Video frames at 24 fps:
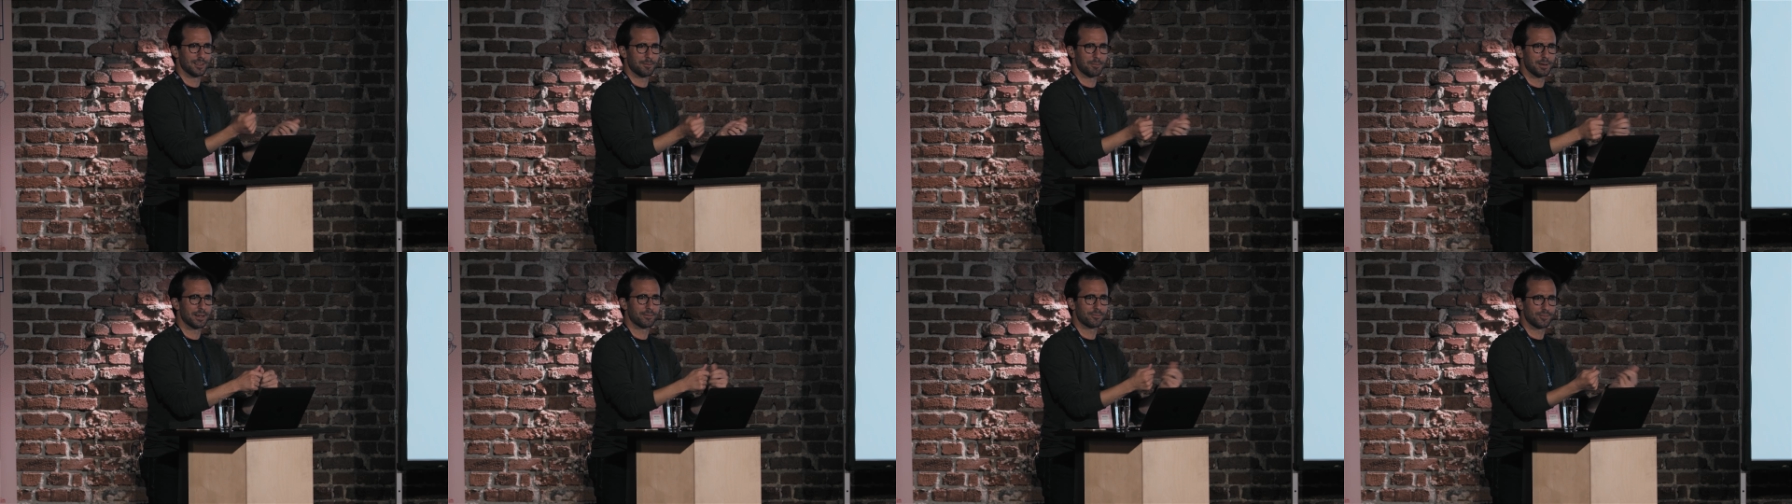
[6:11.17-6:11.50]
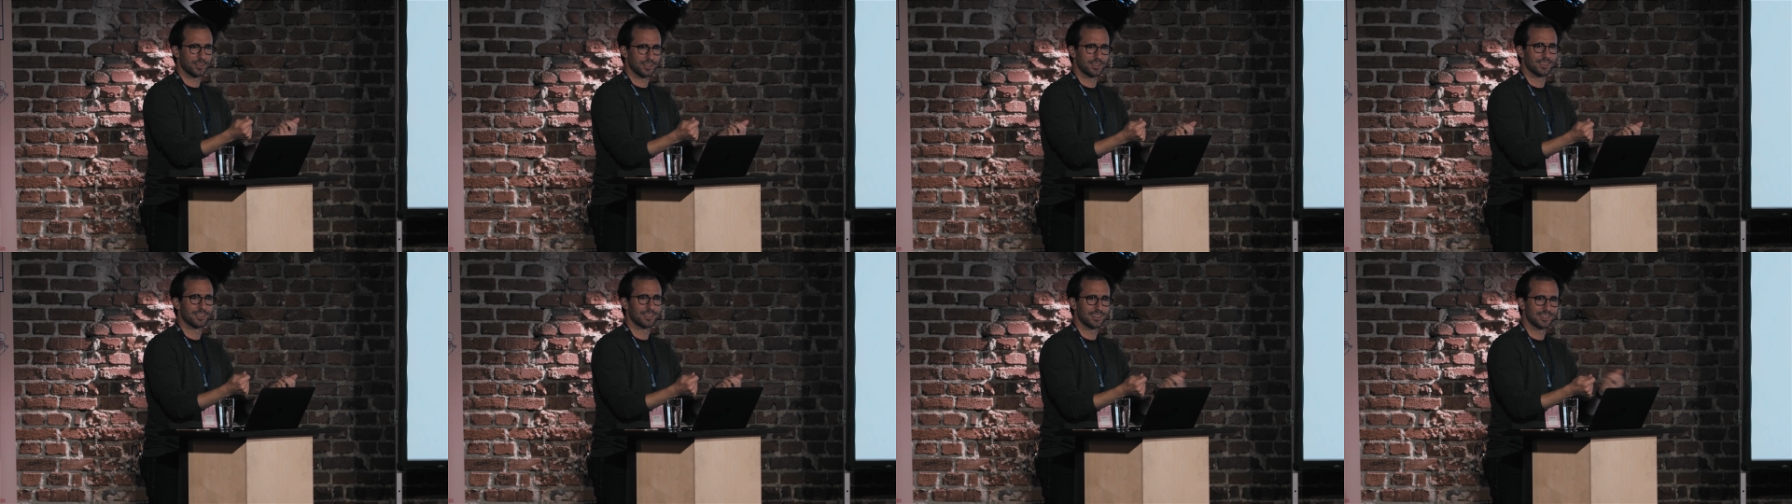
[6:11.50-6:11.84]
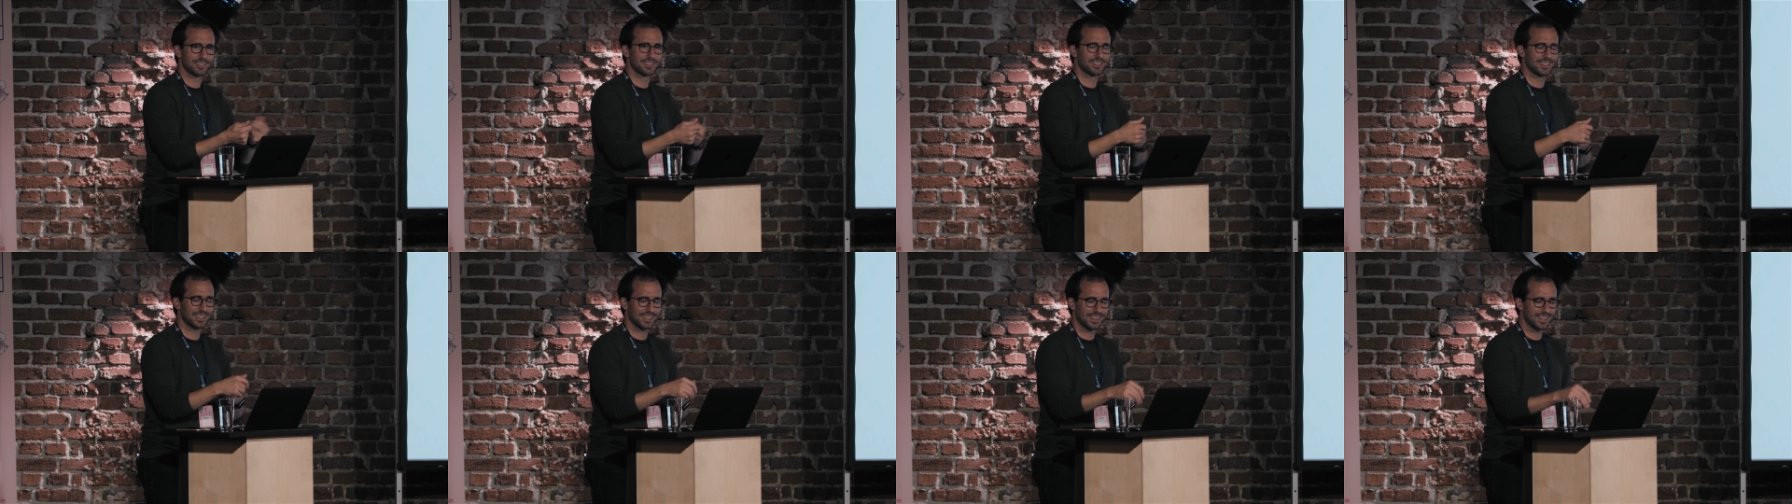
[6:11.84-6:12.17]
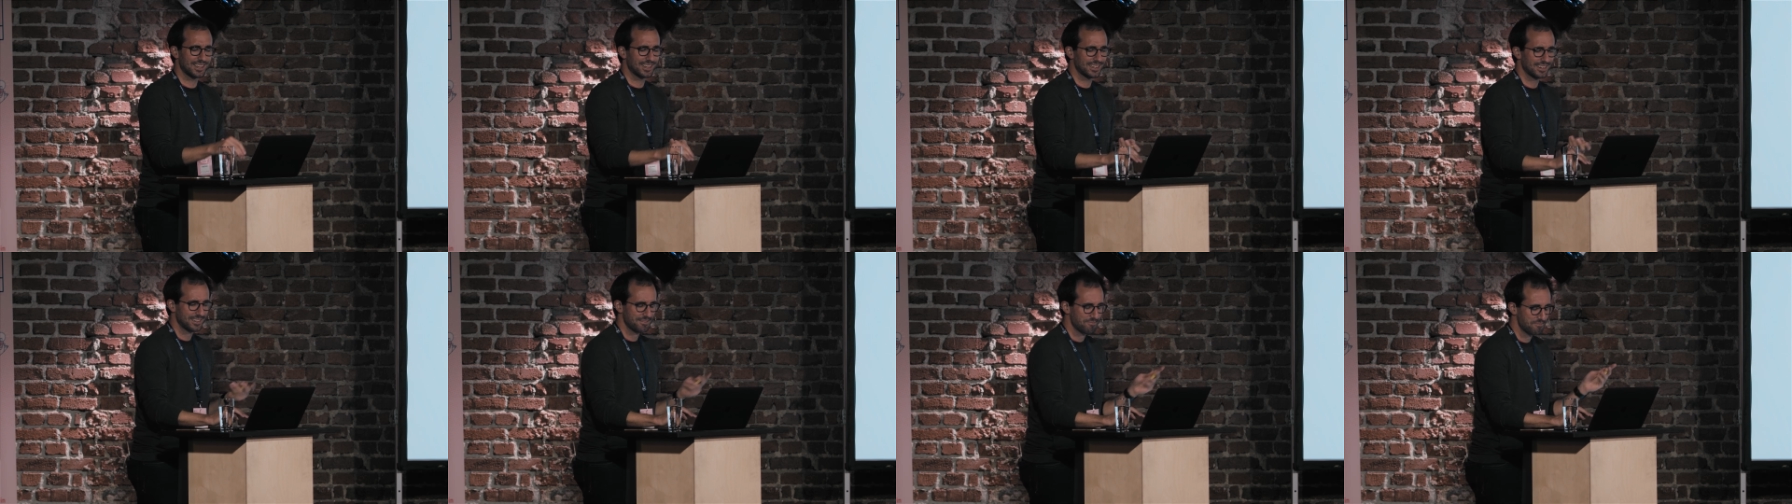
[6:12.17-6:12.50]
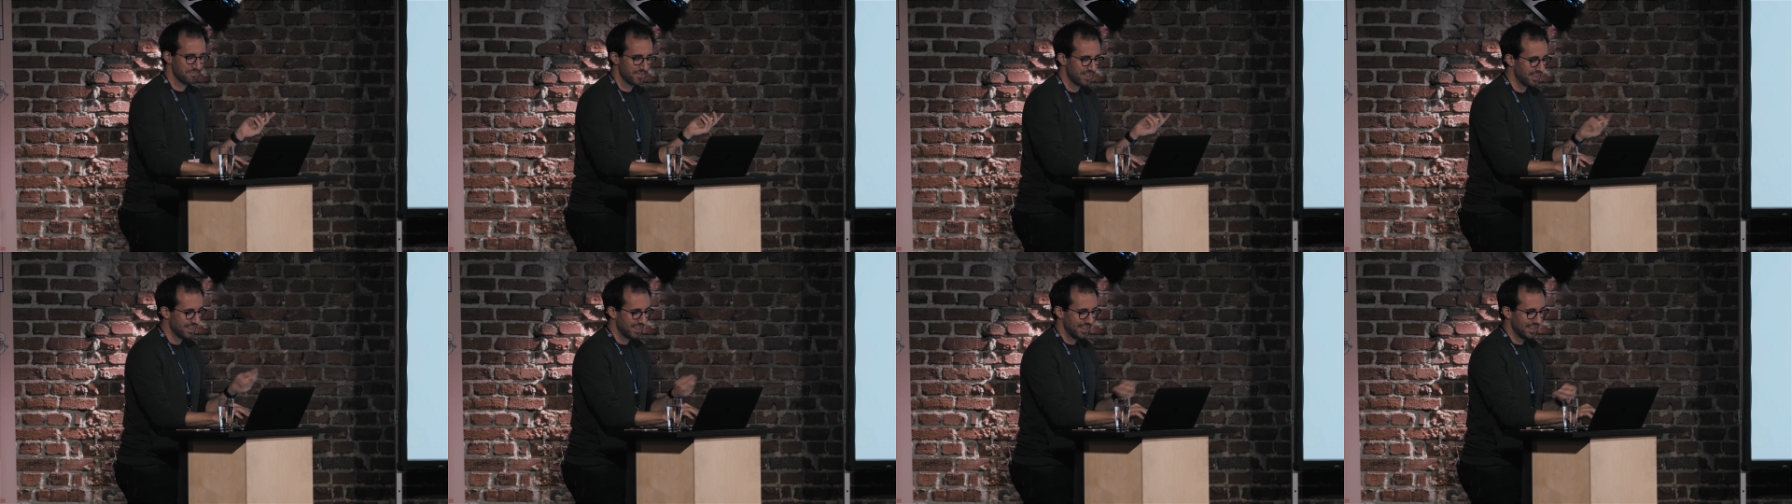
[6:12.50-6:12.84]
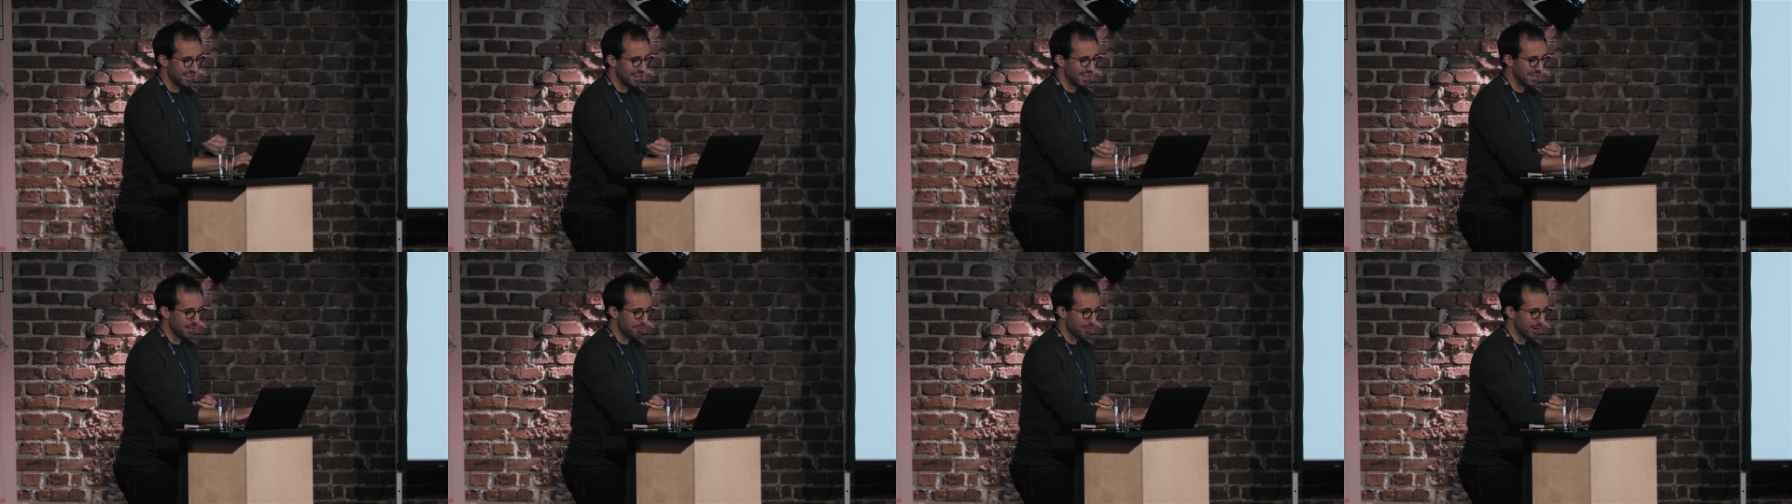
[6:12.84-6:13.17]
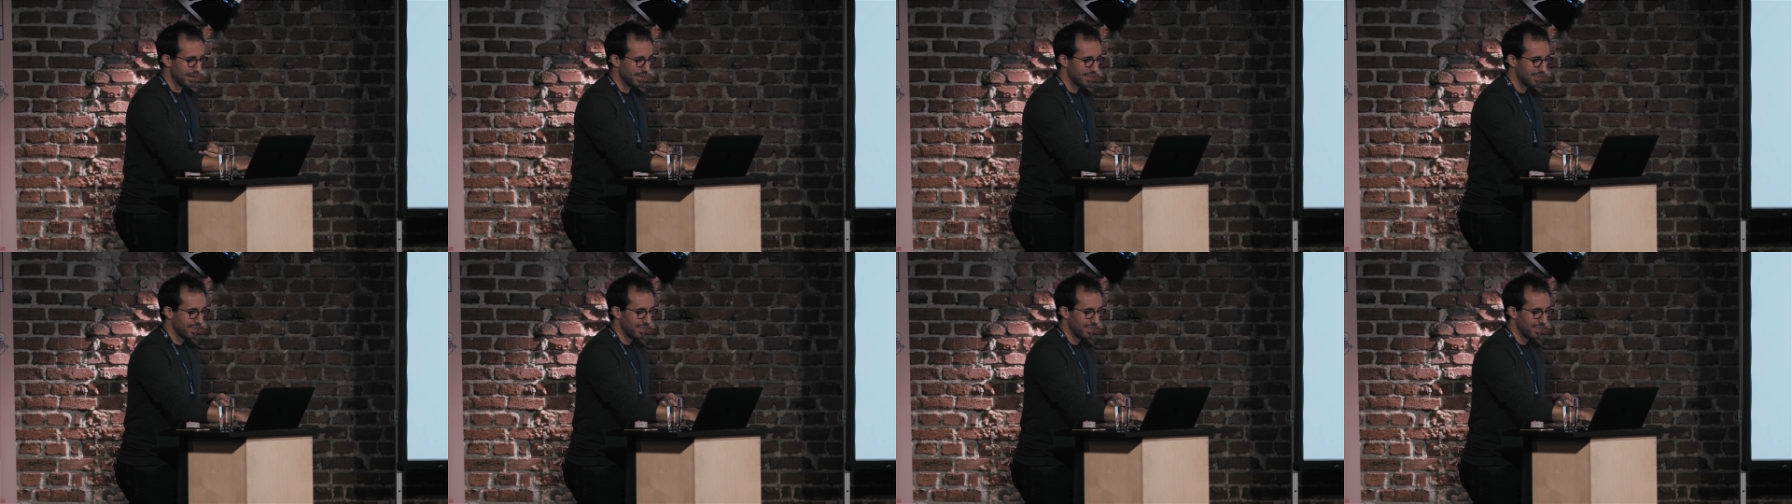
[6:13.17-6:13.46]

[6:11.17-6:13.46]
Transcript: pamphlet and things like that. Anyway,